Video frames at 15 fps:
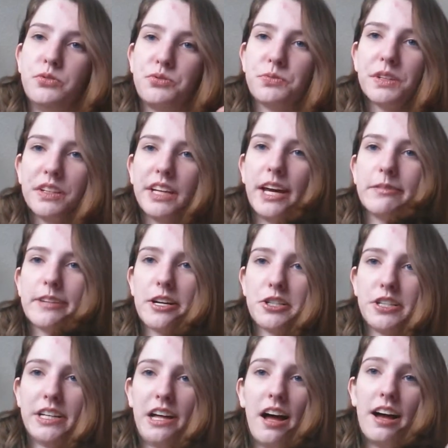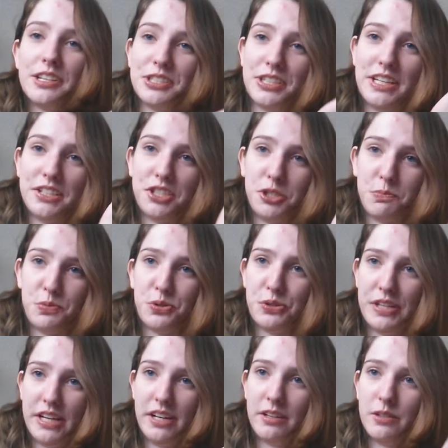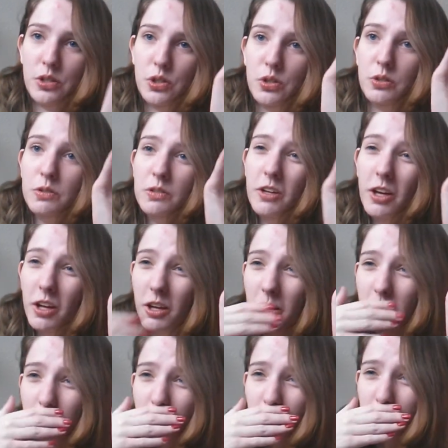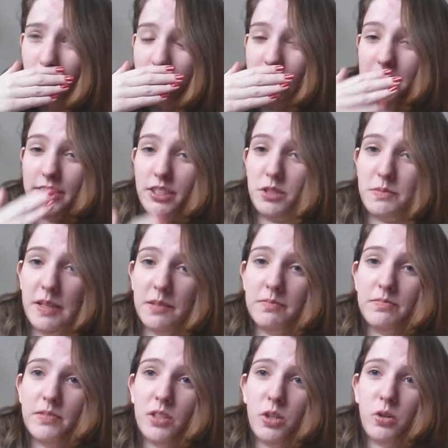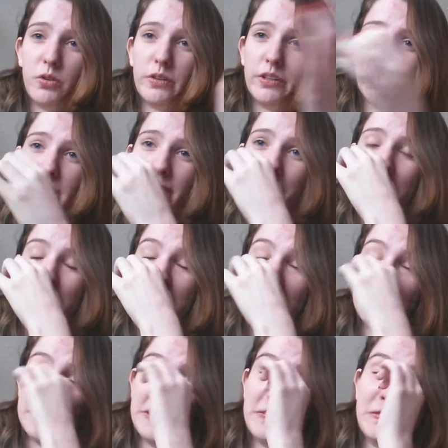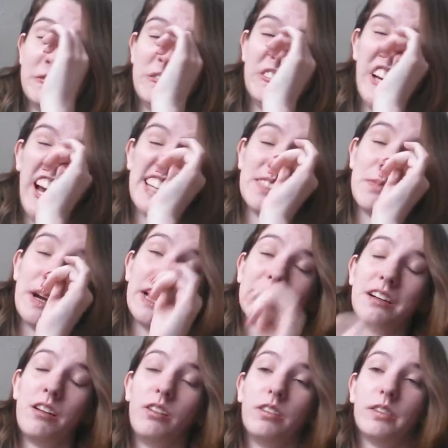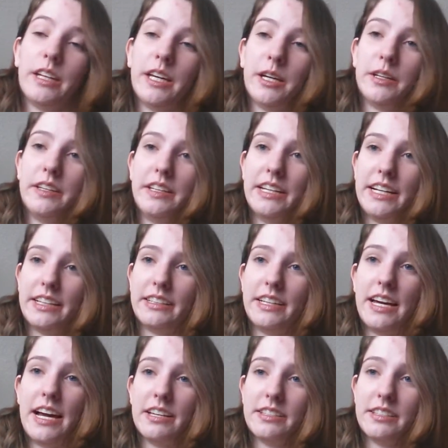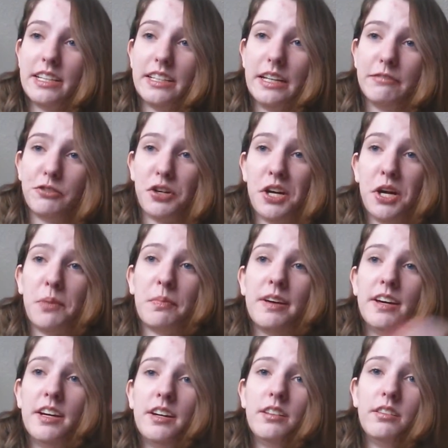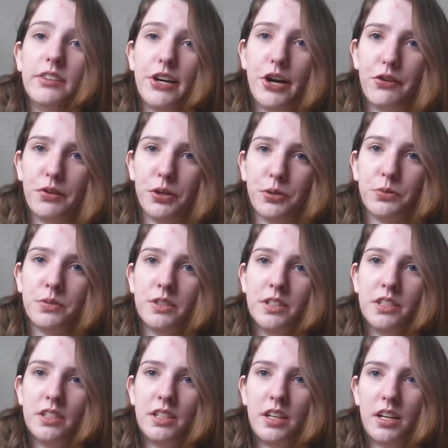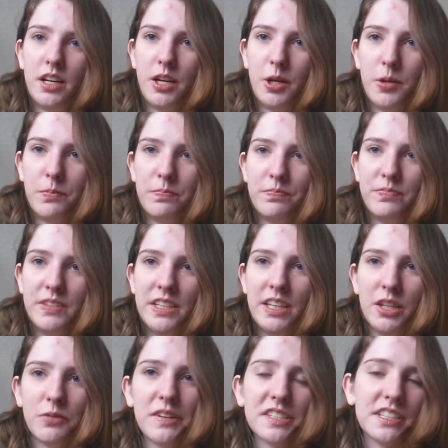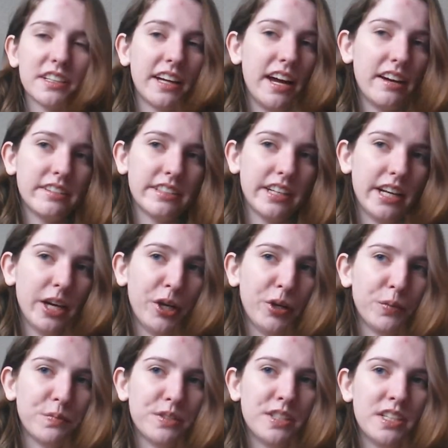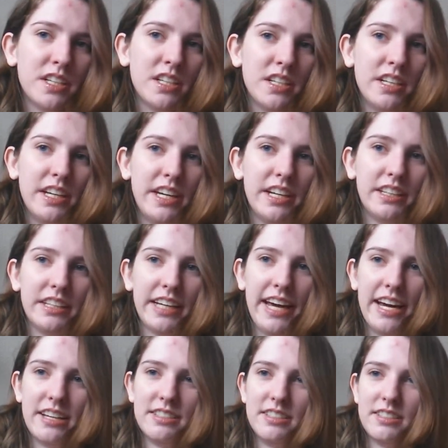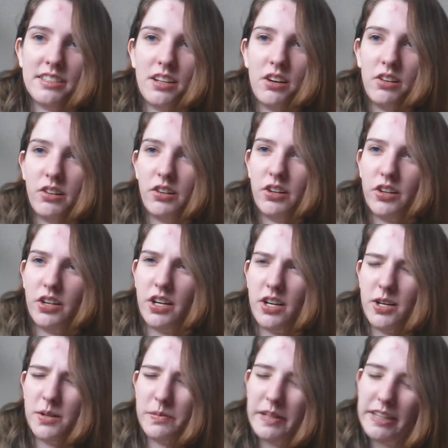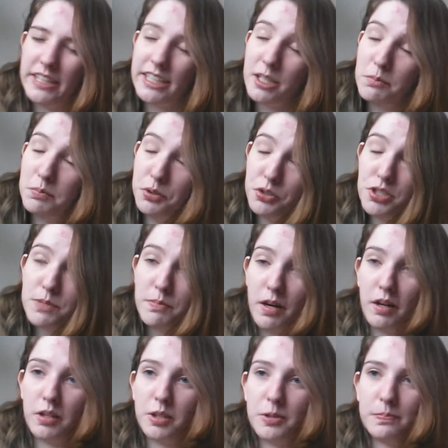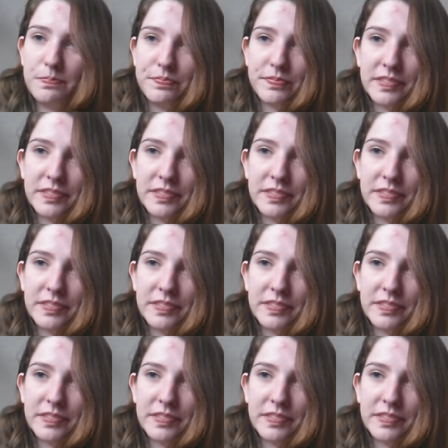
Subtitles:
whose real name is actually Kazuya Shibuya, excuse me, or as Mai called him, Nick has a nickname for him, Naru, and the rest of the cast that helps in the cases are, I think, a Buddhist monk,